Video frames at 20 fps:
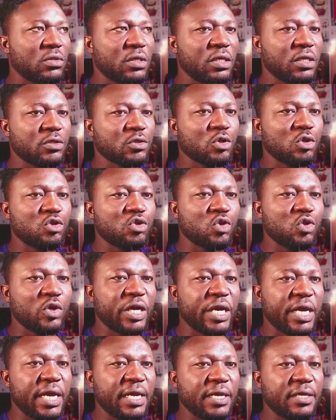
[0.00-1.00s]
hit Control
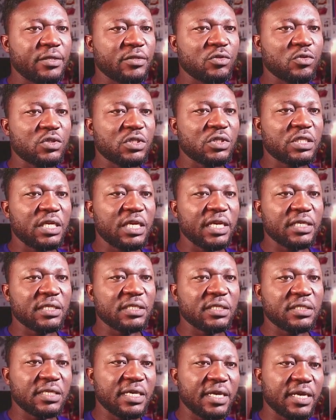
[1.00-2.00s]
A to select
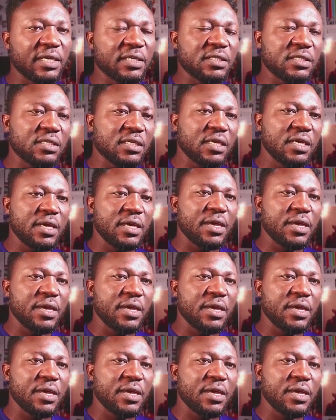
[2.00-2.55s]
the text,